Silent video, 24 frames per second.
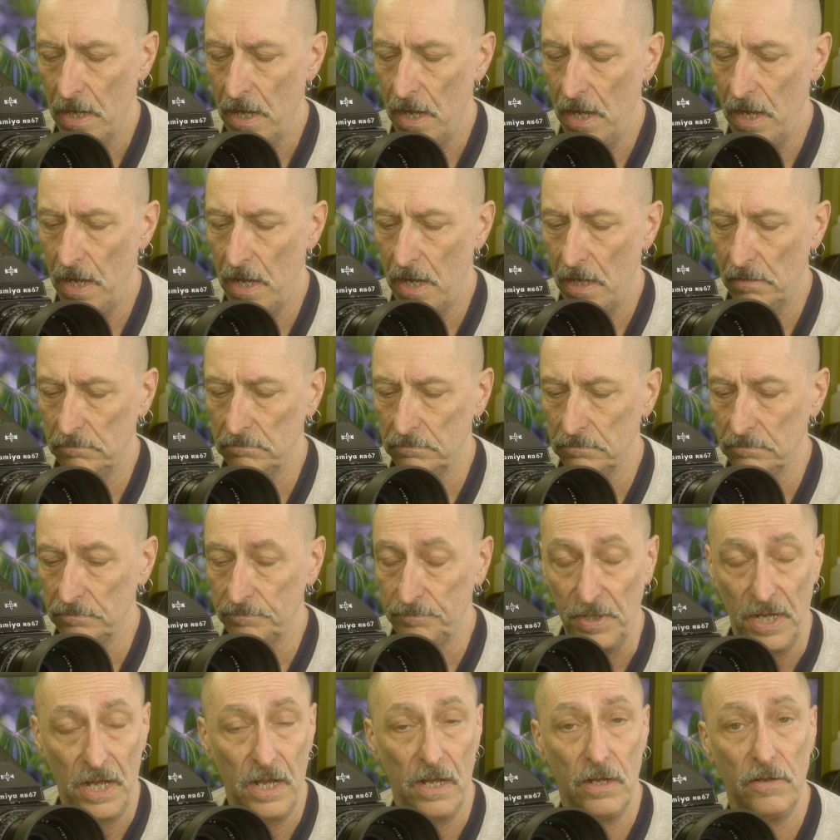
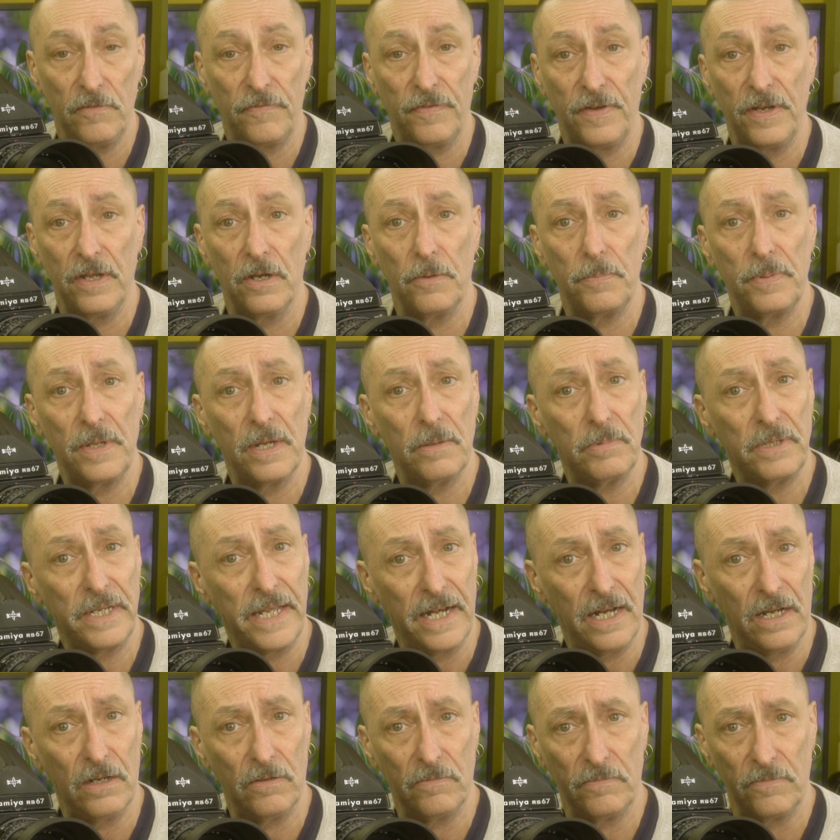But hopefully I'll be able to
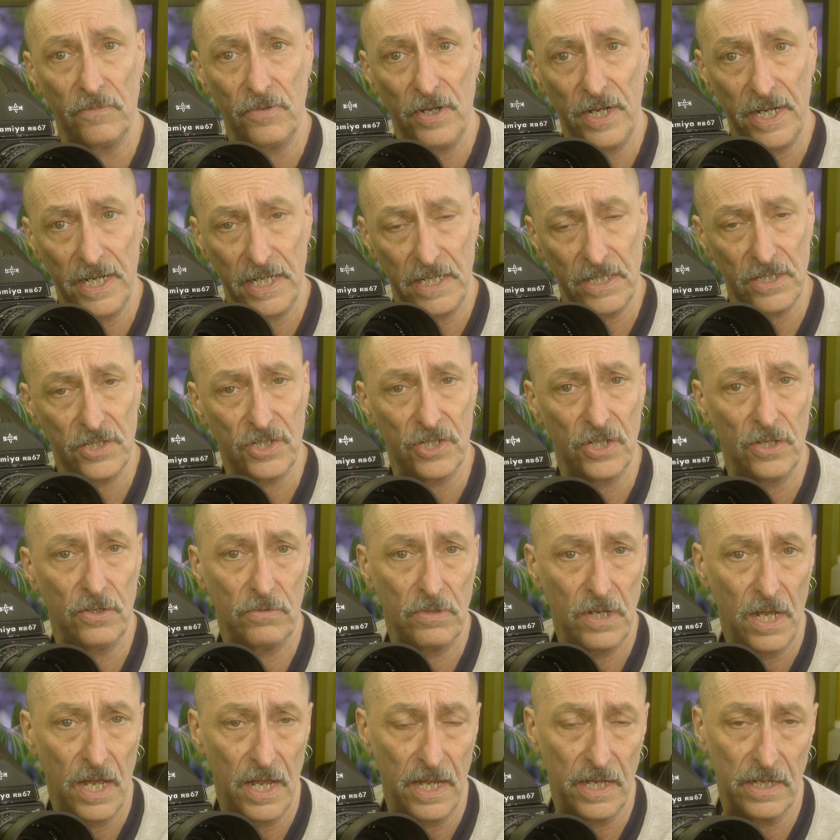get out really soon
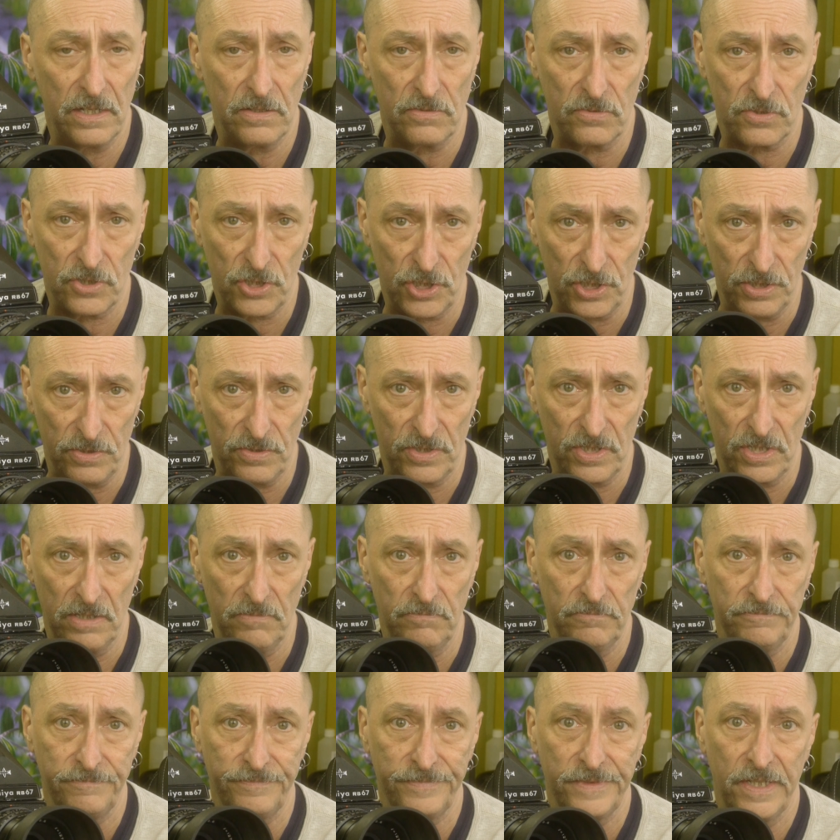and shoot
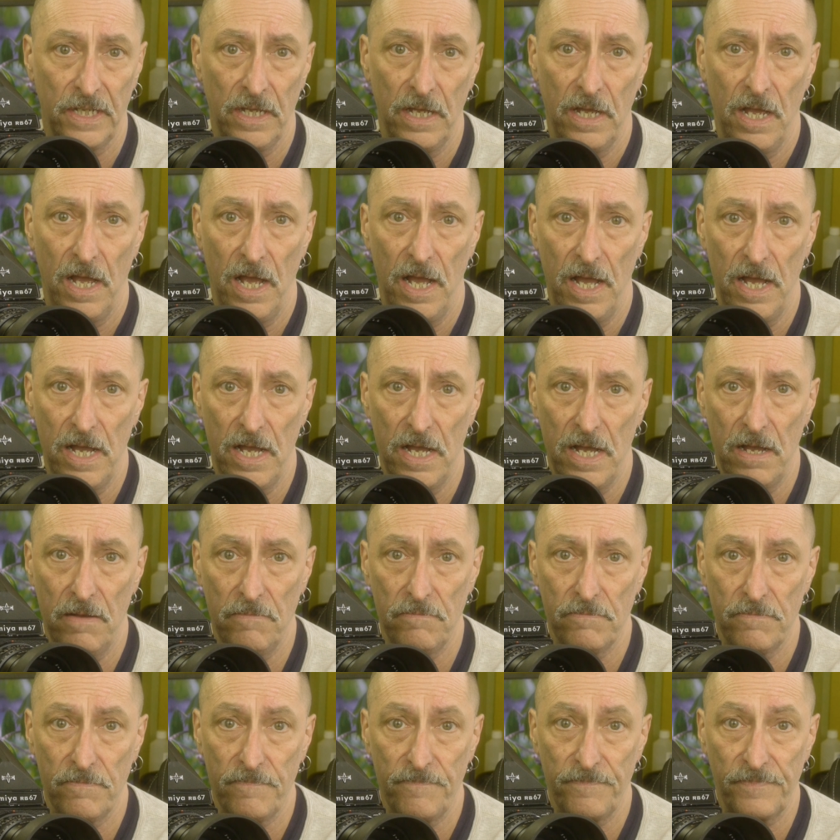some.
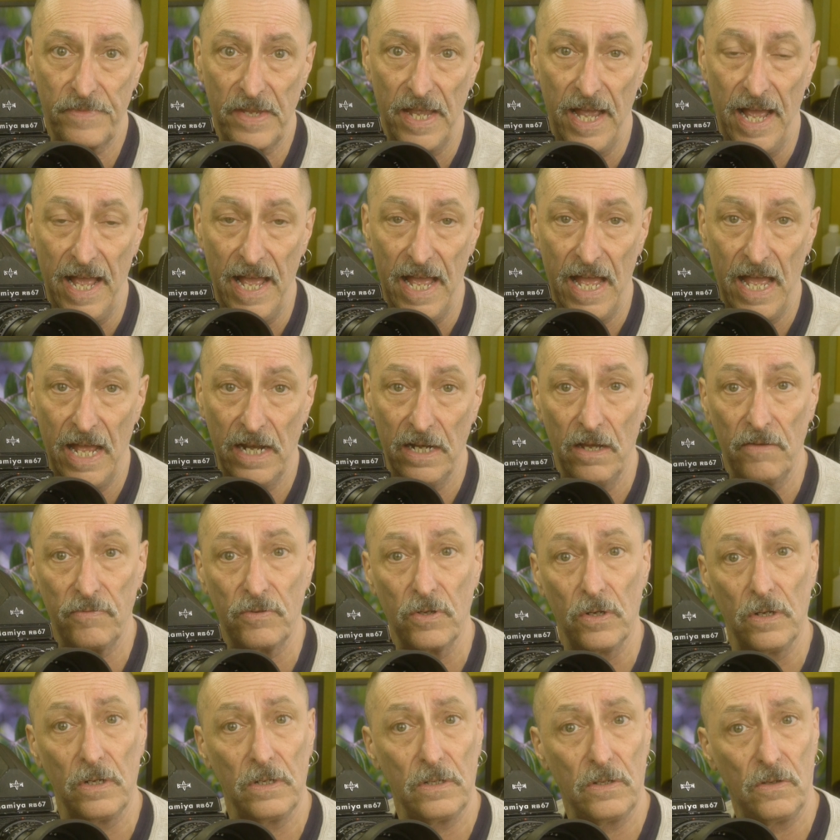And I've
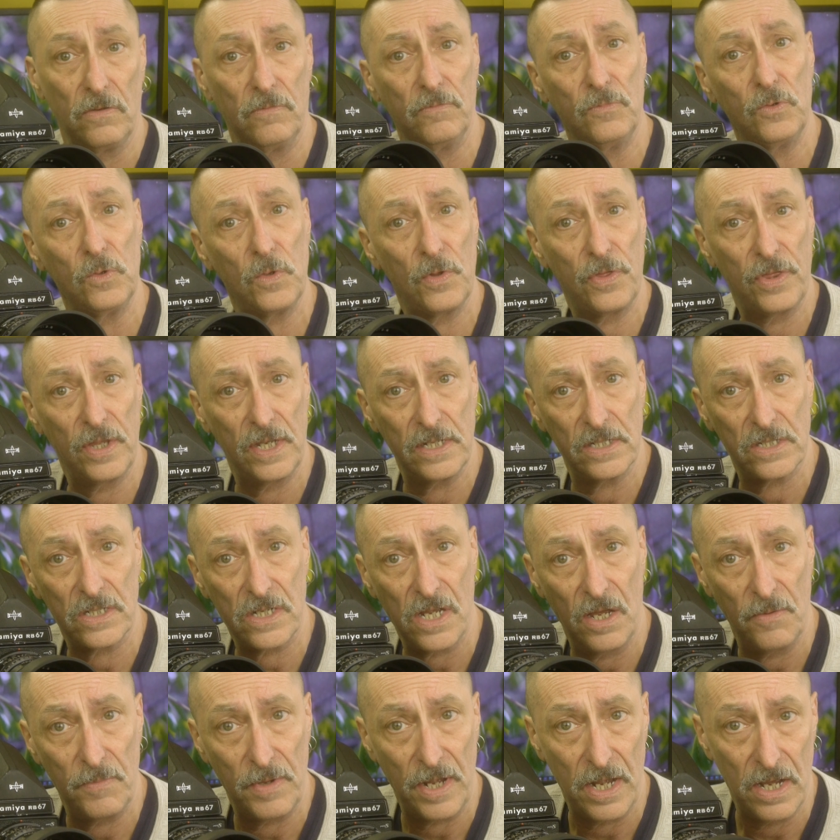got a lot more things
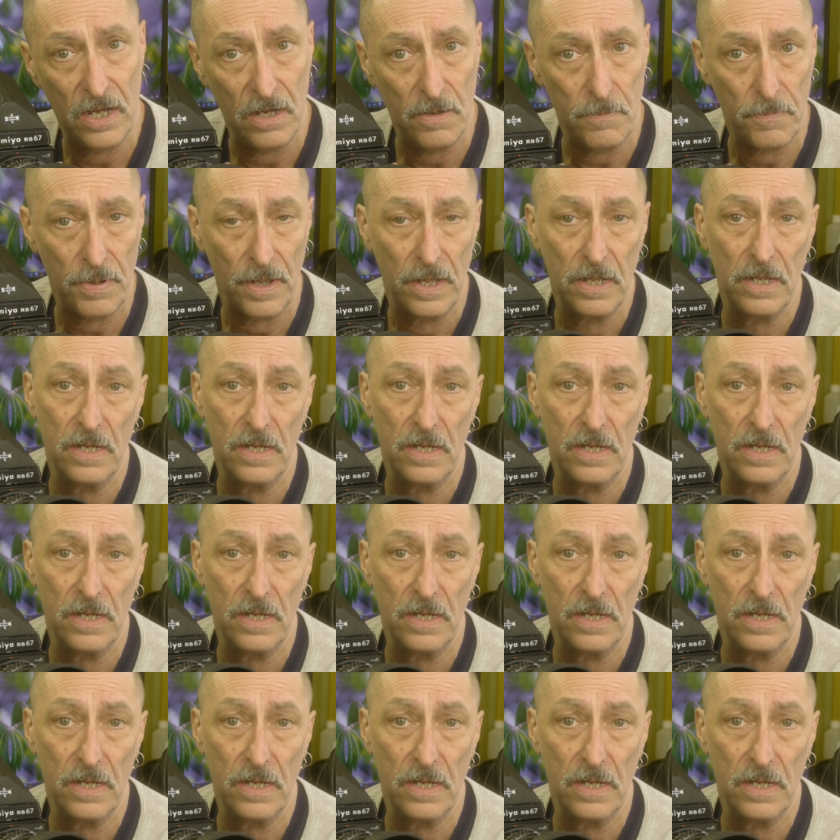coming up.